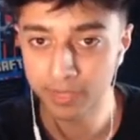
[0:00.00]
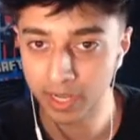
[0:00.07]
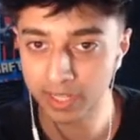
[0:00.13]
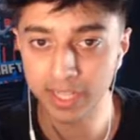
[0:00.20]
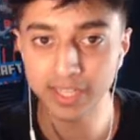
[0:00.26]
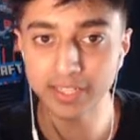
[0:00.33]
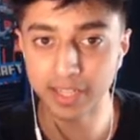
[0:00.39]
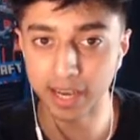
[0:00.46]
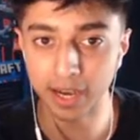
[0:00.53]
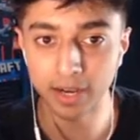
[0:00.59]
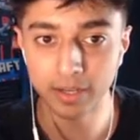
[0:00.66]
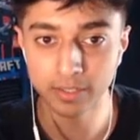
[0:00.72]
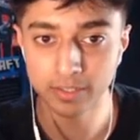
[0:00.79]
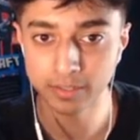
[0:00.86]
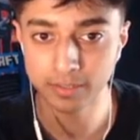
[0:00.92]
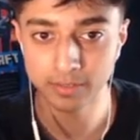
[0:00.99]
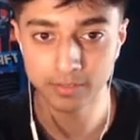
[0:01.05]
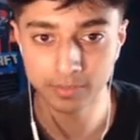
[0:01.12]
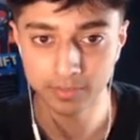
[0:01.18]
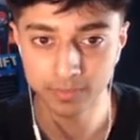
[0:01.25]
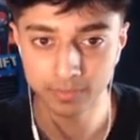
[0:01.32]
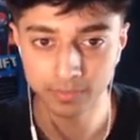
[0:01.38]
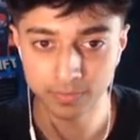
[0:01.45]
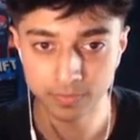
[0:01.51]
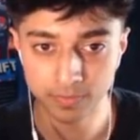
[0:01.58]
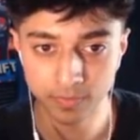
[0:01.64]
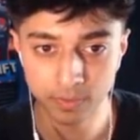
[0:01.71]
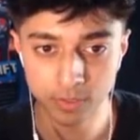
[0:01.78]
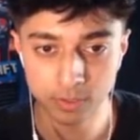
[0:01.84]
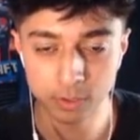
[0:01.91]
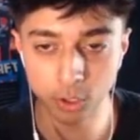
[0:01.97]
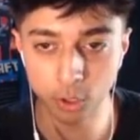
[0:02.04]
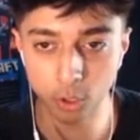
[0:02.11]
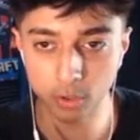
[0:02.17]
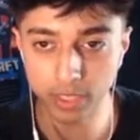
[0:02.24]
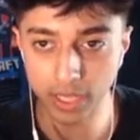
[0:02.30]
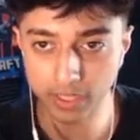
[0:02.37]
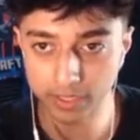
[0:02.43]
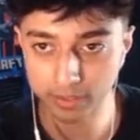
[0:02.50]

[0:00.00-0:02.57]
I like that. So that's...